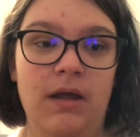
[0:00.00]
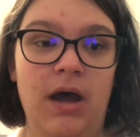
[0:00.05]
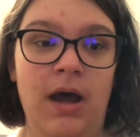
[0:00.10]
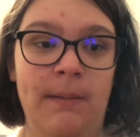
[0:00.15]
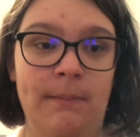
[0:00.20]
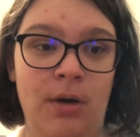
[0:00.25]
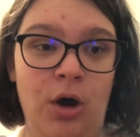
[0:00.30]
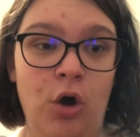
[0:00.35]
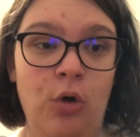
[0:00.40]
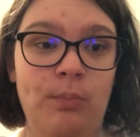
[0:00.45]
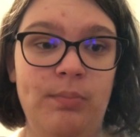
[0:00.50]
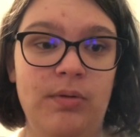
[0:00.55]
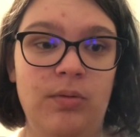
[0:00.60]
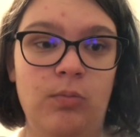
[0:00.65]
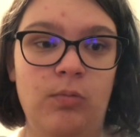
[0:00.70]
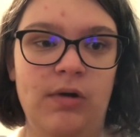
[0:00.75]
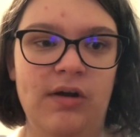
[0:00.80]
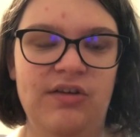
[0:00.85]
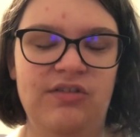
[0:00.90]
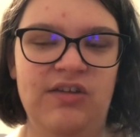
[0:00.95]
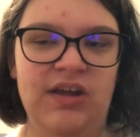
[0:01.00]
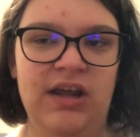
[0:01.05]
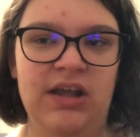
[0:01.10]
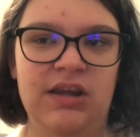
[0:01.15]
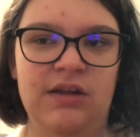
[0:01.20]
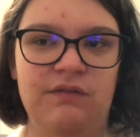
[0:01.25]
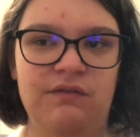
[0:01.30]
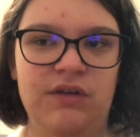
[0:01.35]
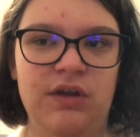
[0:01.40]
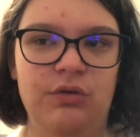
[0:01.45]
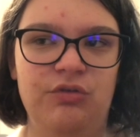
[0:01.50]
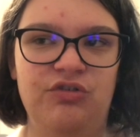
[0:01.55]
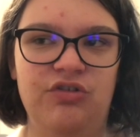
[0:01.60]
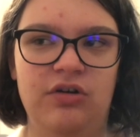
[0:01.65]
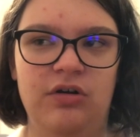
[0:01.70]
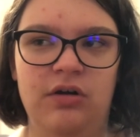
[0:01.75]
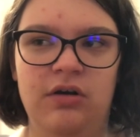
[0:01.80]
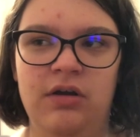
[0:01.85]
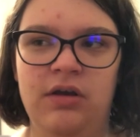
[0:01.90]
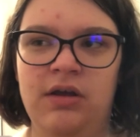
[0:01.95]
I'm hoping one day in the
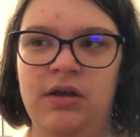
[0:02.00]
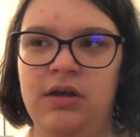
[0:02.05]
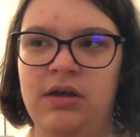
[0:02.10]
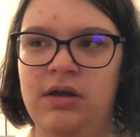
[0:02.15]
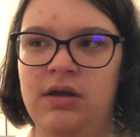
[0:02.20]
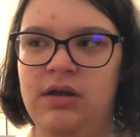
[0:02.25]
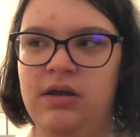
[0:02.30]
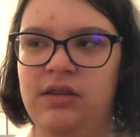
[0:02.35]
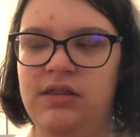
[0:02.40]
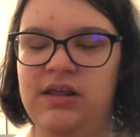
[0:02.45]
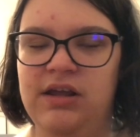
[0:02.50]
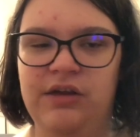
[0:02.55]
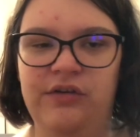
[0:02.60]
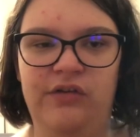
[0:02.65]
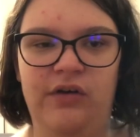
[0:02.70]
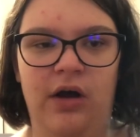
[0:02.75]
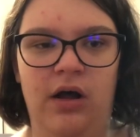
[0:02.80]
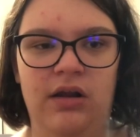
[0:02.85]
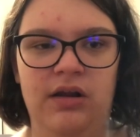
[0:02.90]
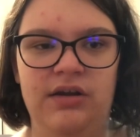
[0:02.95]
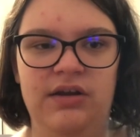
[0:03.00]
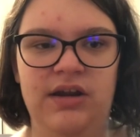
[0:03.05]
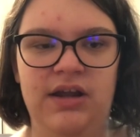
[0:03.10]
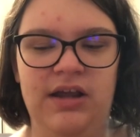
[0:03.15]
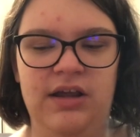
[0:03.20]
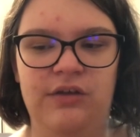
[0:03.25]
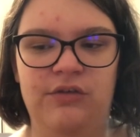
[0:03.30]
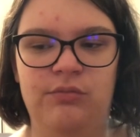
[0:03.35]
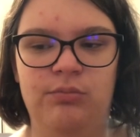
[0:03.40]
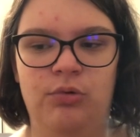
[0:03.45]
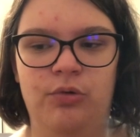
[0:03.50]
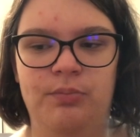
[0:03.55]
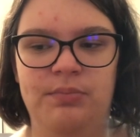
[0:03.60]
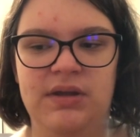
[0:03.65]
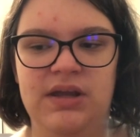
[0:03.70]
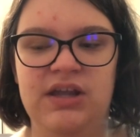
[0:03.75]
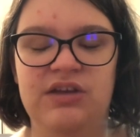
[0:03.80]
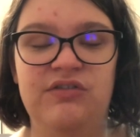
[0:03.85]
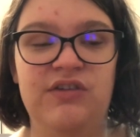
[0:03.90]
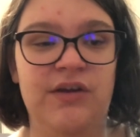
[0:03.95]
future these holidays will
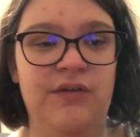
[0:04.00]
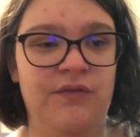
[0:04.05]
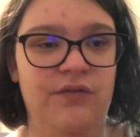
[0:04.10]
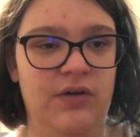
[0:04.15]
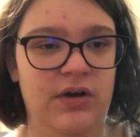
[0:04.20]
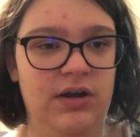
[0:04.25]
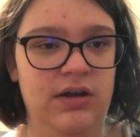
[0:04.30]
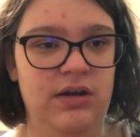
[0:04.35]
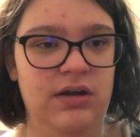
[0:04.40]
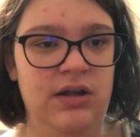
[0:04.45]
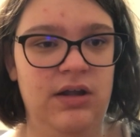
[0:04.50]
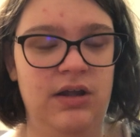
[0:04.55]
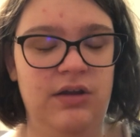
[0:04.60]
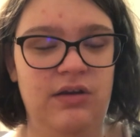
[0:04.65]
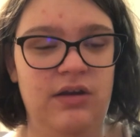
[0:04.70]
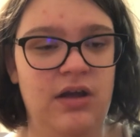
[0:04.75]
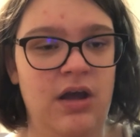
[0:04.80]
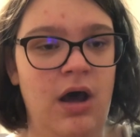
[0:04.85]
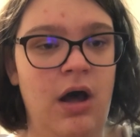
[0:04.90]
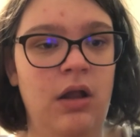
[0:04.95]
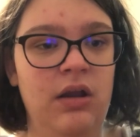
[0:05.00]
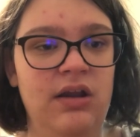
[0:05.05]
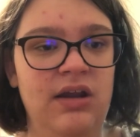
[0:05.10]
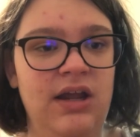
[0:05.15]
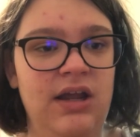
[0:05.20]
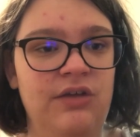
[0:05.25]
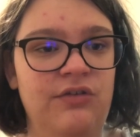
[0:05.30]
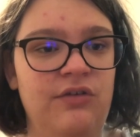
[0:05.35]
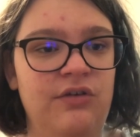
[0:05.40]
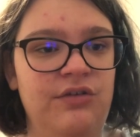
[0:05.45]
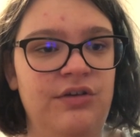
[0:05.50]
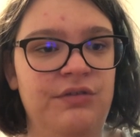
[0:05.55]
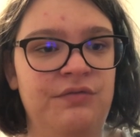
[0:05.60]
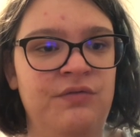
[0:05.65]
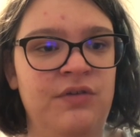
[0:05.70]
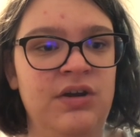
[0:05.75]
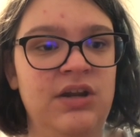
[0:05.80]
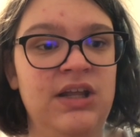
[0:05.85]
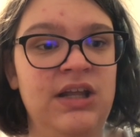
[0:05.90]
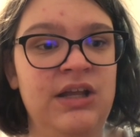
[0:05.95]
be different. Holidays are
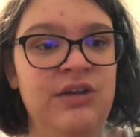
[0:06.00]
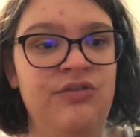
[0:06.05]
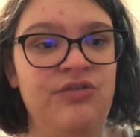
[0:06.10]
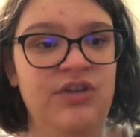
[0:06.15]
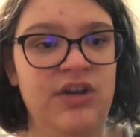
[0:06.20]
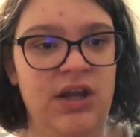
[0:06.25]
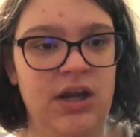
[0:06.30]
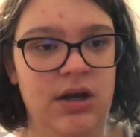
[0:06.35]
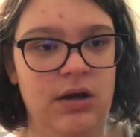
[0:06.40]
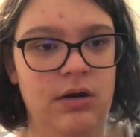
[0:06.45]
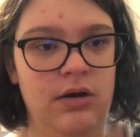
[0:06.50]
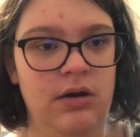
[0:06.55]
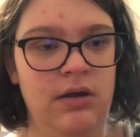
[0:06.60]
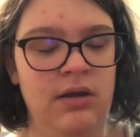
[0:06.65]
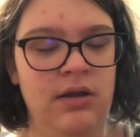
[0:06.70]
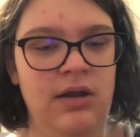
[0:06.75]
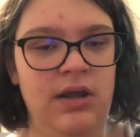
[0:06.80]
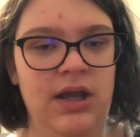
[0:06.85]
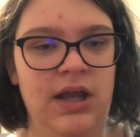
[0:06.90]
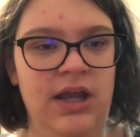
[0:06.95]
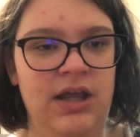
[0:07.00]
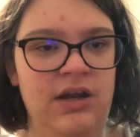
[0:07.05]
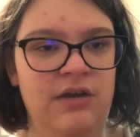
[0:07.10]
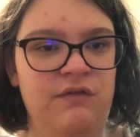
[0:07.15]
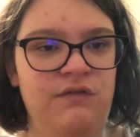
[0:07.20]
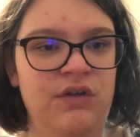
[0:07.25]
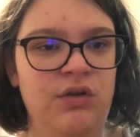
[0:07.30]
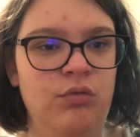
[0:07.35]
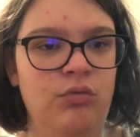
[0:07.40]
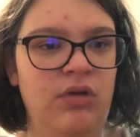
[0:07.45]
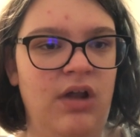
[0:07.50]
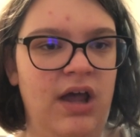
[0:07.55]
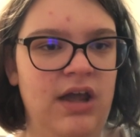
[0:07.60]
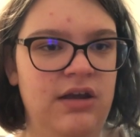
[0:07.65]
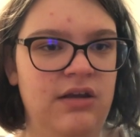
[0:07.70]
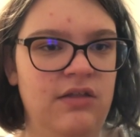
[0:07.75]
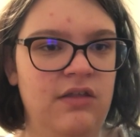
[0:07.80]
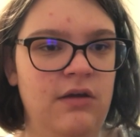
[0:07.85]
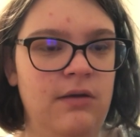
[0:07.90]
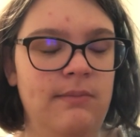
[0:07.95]
different each year, and if you
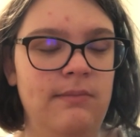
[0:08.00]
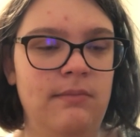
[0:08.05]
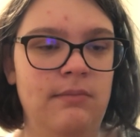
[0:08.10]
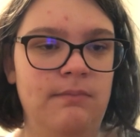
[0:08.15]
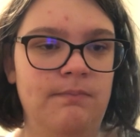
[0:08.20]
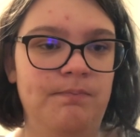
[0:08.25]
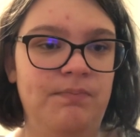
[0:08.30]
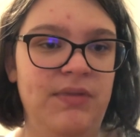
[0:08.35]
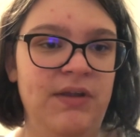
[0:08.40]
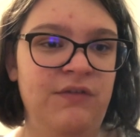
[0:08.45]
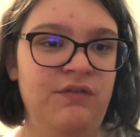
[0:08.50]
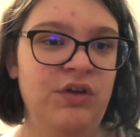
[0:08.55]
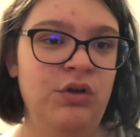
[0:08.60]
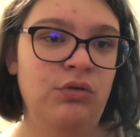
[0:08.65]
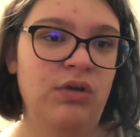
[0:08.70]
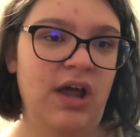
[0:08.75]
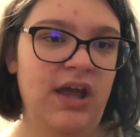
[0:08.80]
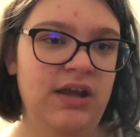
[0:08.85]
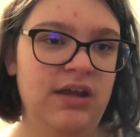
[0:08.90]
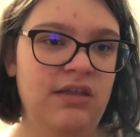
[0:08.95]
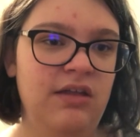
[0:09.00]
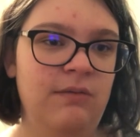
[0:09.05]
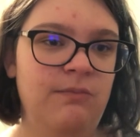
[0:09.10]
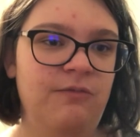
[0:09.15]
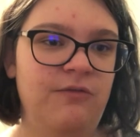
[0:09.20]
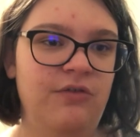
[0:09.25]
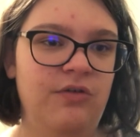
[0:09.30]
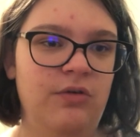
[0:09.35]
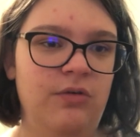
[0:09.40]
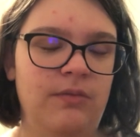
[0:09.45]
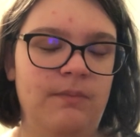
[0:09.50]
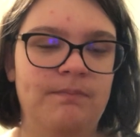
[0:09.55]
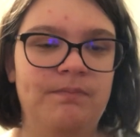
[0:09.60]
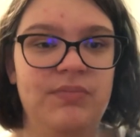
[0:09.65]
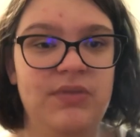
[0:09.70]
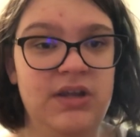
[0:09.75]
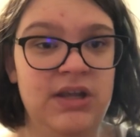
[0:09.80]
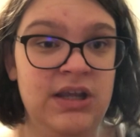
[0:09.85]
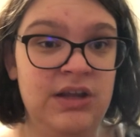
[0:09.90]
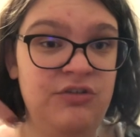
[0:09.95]
like them for
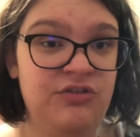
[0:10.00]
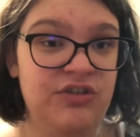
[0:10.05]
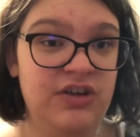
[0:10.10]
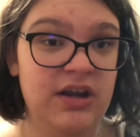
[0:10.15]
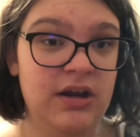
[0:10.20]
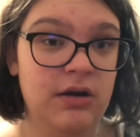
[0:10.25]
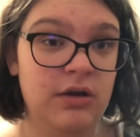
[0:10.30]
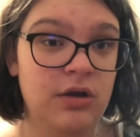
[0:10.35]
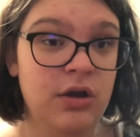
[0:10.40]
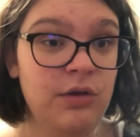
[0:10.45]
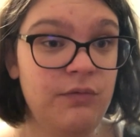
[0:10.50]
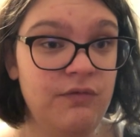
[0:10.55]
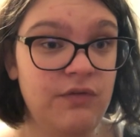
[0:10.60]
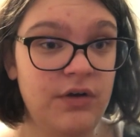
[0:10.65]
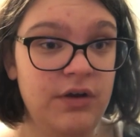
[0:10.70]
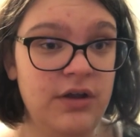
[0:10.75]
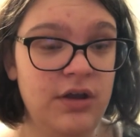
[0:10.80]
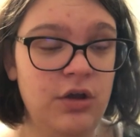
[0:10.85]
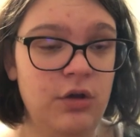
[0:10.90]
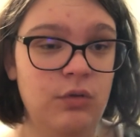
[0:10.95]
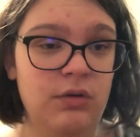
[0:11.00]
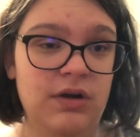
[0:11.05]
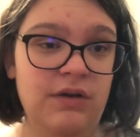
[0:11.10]
each year, good for you.